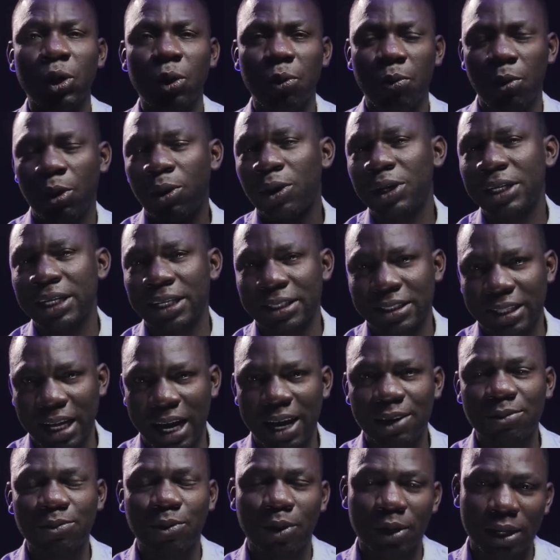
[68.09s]
We'll
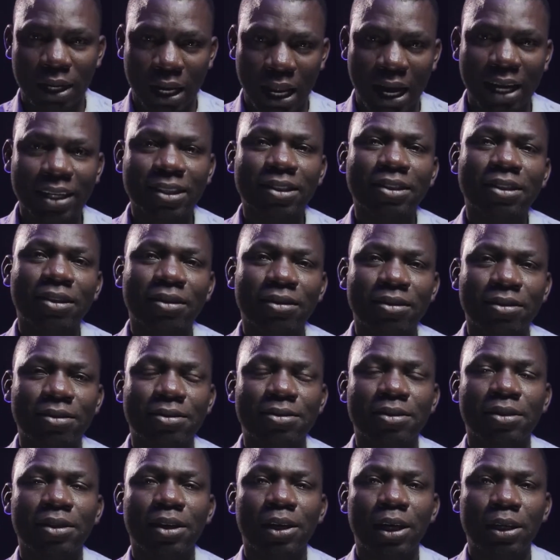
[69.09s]
understand what light
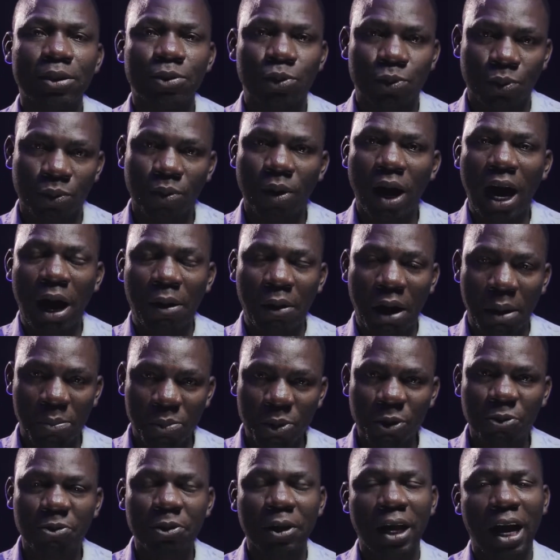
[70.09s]
is to our
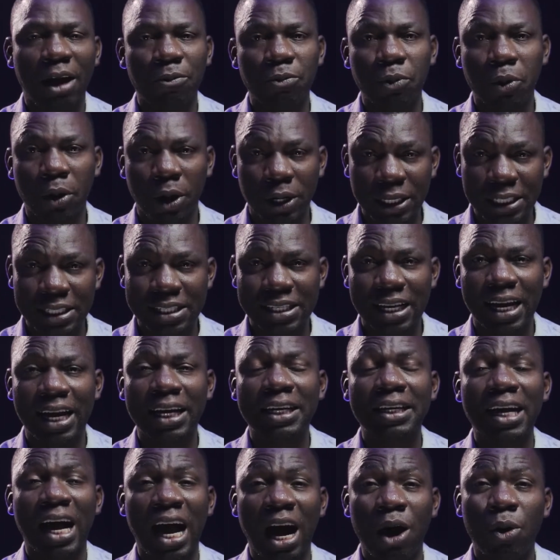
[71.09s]
movie, and we'll
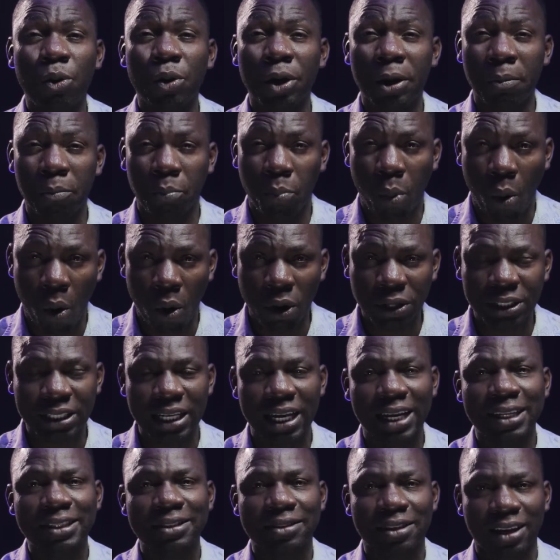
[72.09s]
understand how
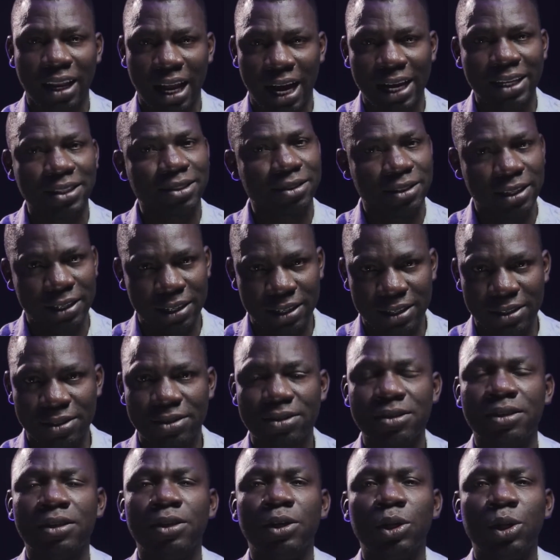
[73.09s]
important light
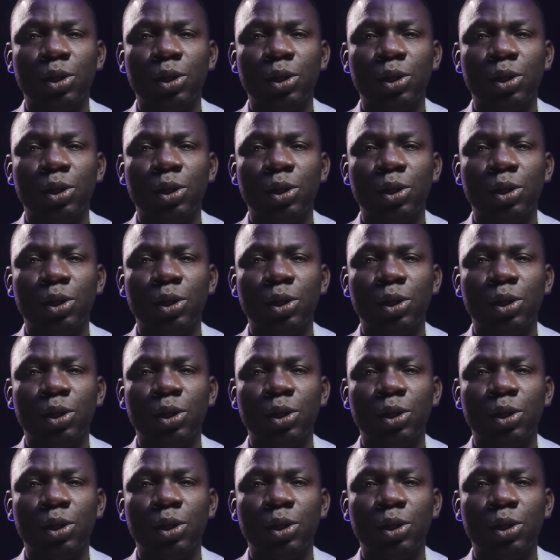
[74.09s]
is